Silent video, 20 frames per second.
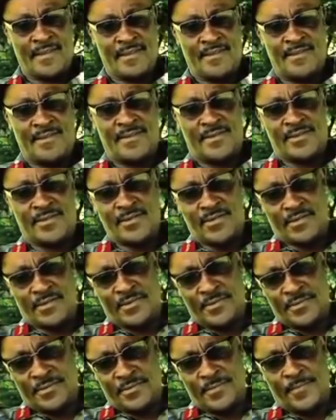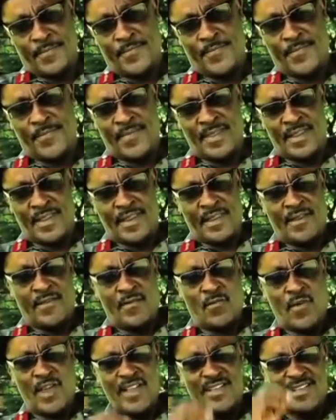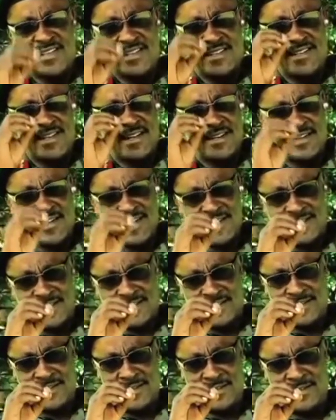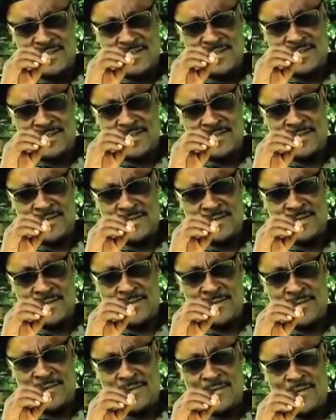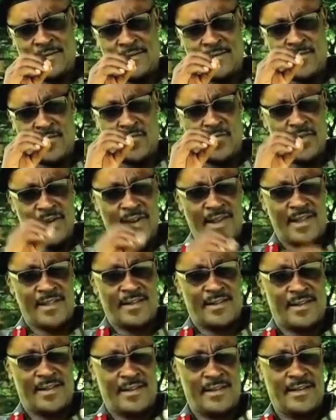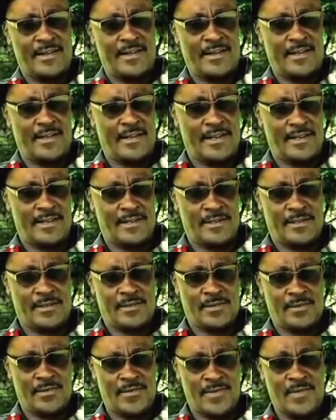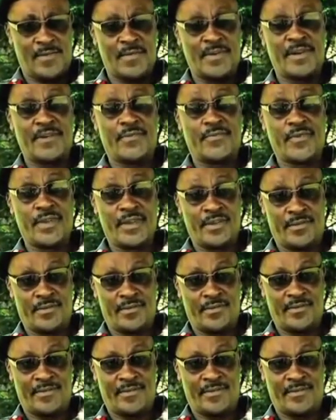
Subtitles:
So, once it is attacked, all the other areas of the body fail.